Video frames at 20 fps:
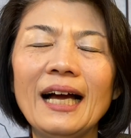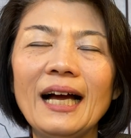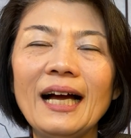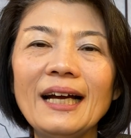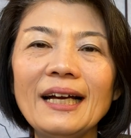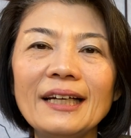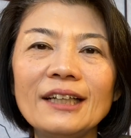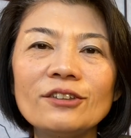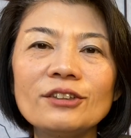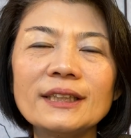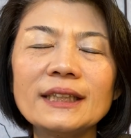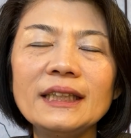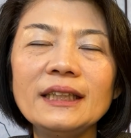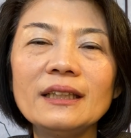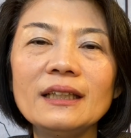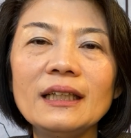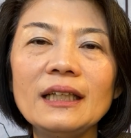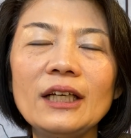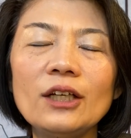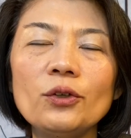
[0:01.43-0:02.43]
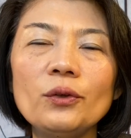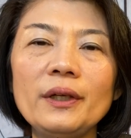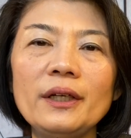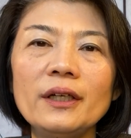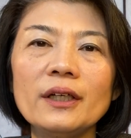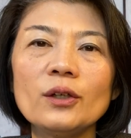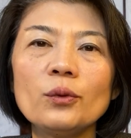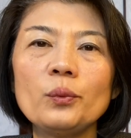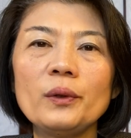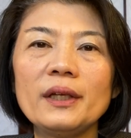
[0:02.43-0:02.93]
Hi, Christina Leo
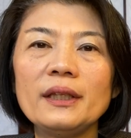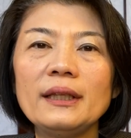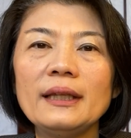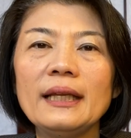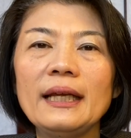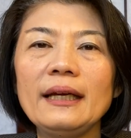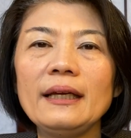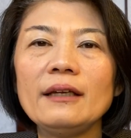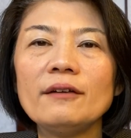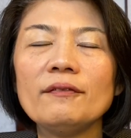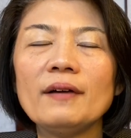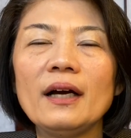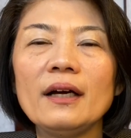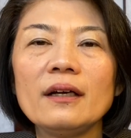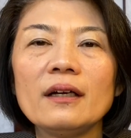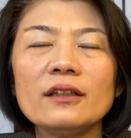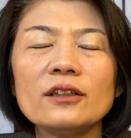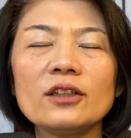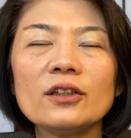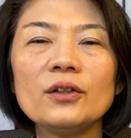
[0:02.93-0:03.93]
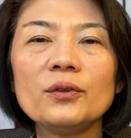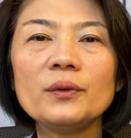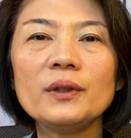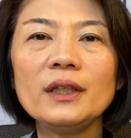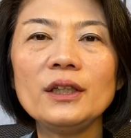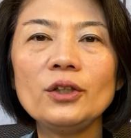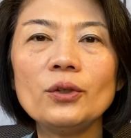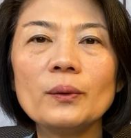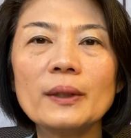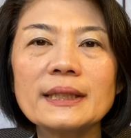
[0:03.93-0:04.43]
here with Negative Ion
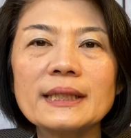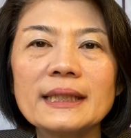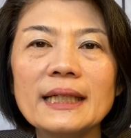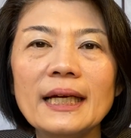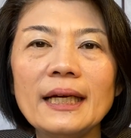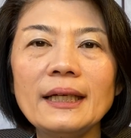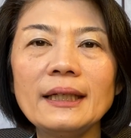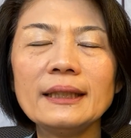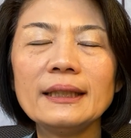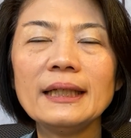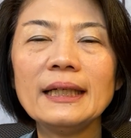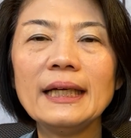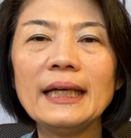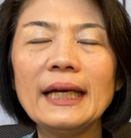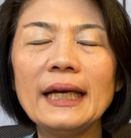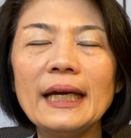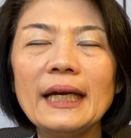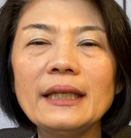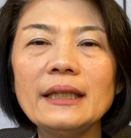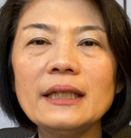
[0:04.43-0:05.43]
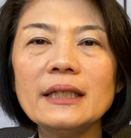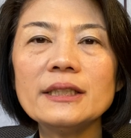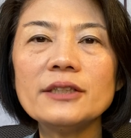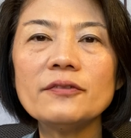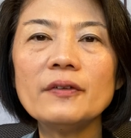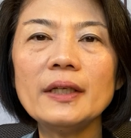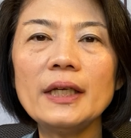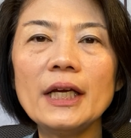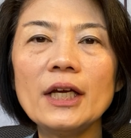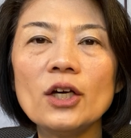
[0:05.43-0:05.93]
Clothing USA. In this
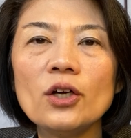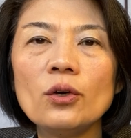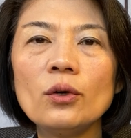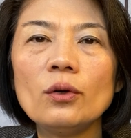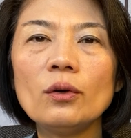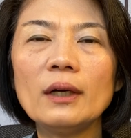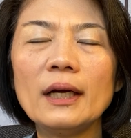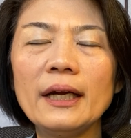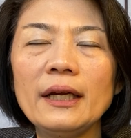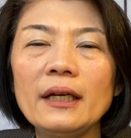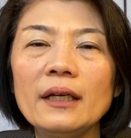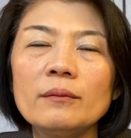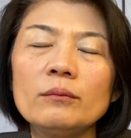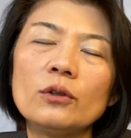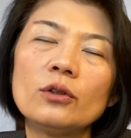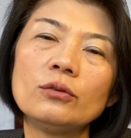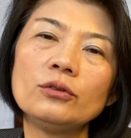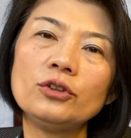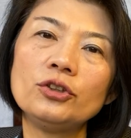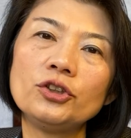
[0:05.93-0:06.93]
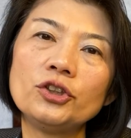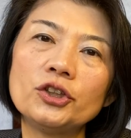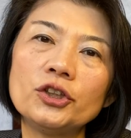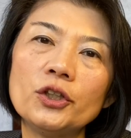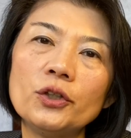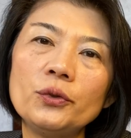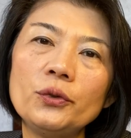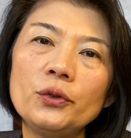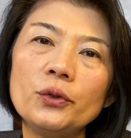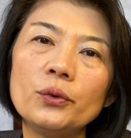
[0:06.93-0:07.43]
video, I am going to
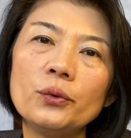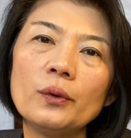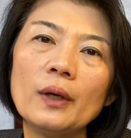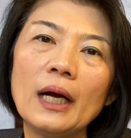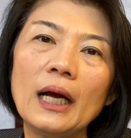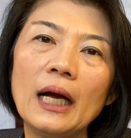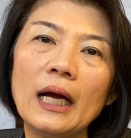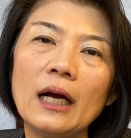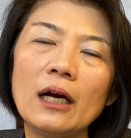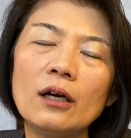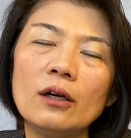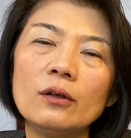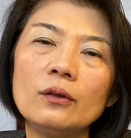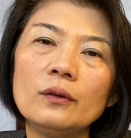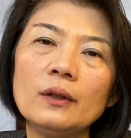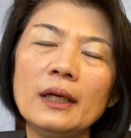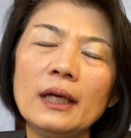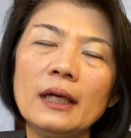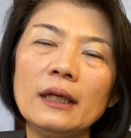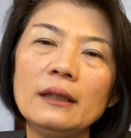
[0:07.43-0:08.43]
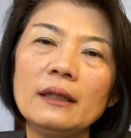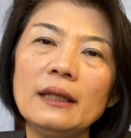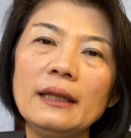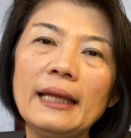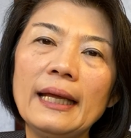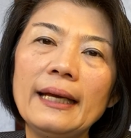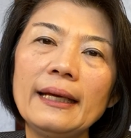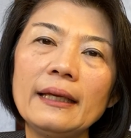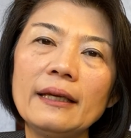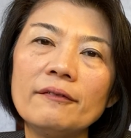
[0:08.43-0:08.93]
show you how the
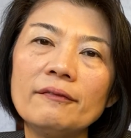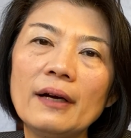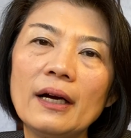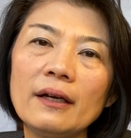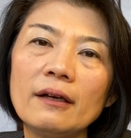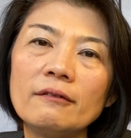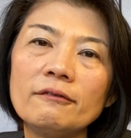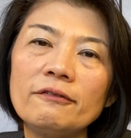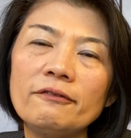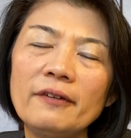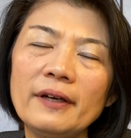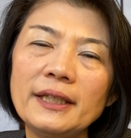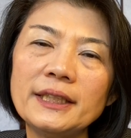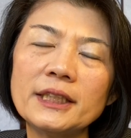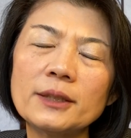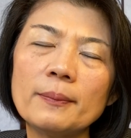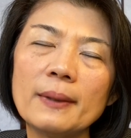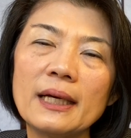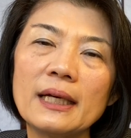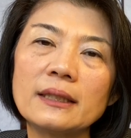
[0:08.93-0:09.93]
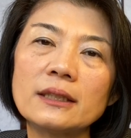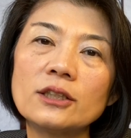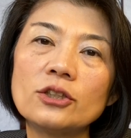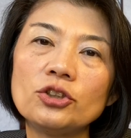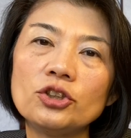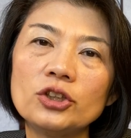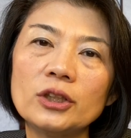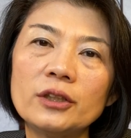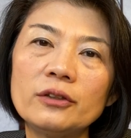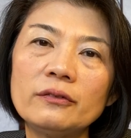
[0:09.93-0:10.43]
negative ion face mask
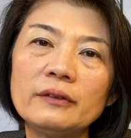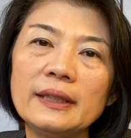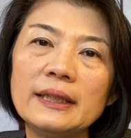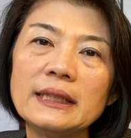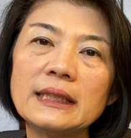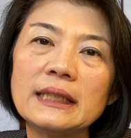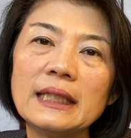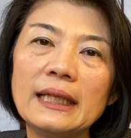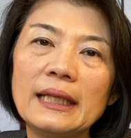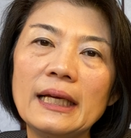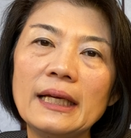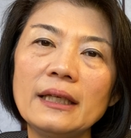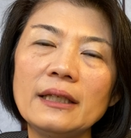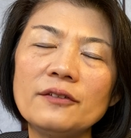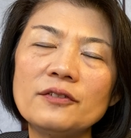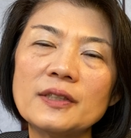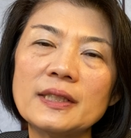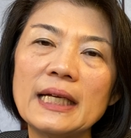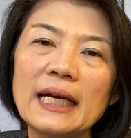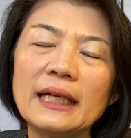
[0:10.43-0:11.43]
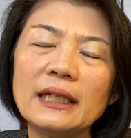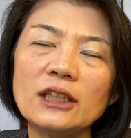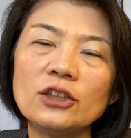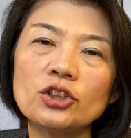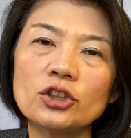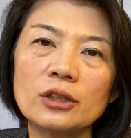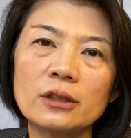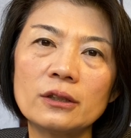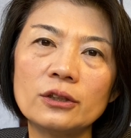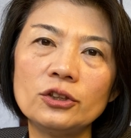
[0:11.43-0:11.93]
generates negative static
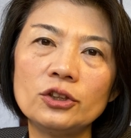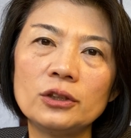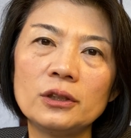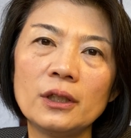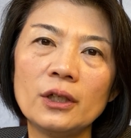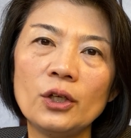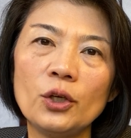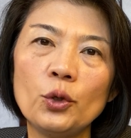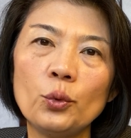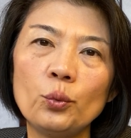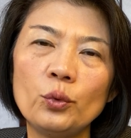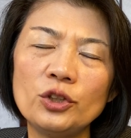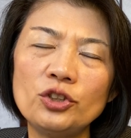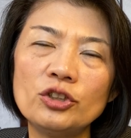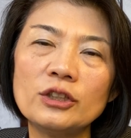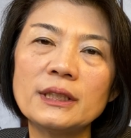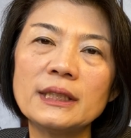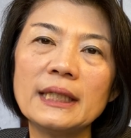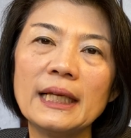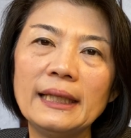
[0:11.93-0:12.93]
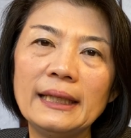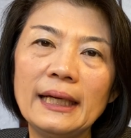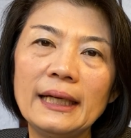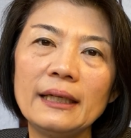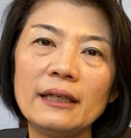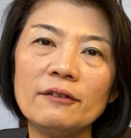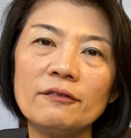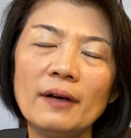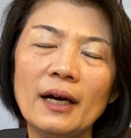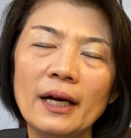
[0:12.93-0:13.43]
charge, which is
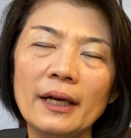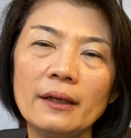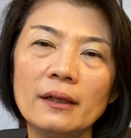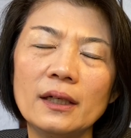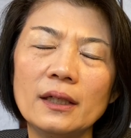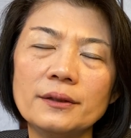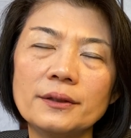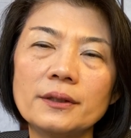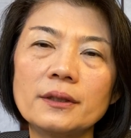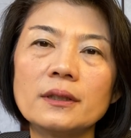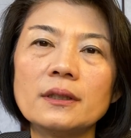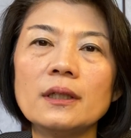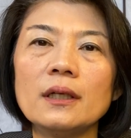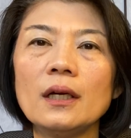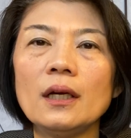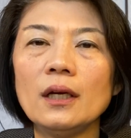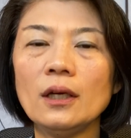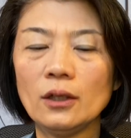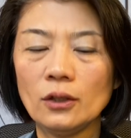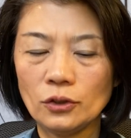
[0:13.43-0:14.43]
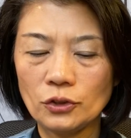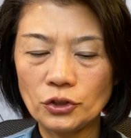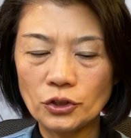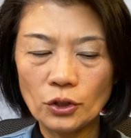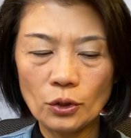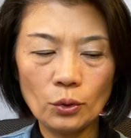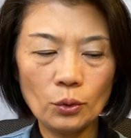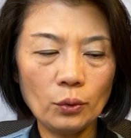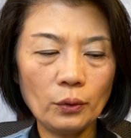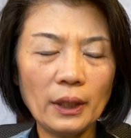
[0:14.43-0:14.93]
negative ions.
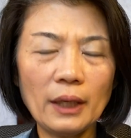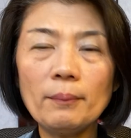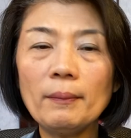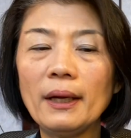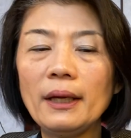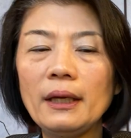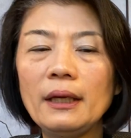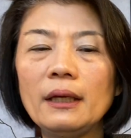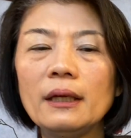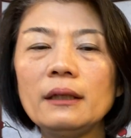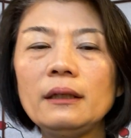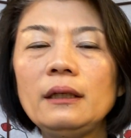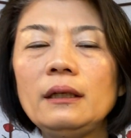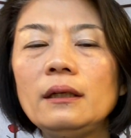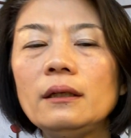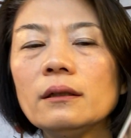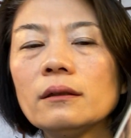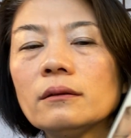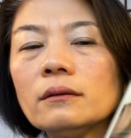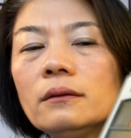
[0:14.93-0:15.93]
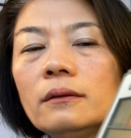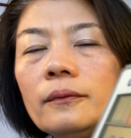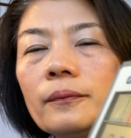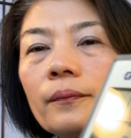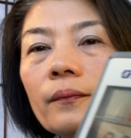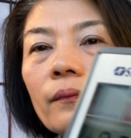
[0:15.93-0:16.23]
So in my hand here,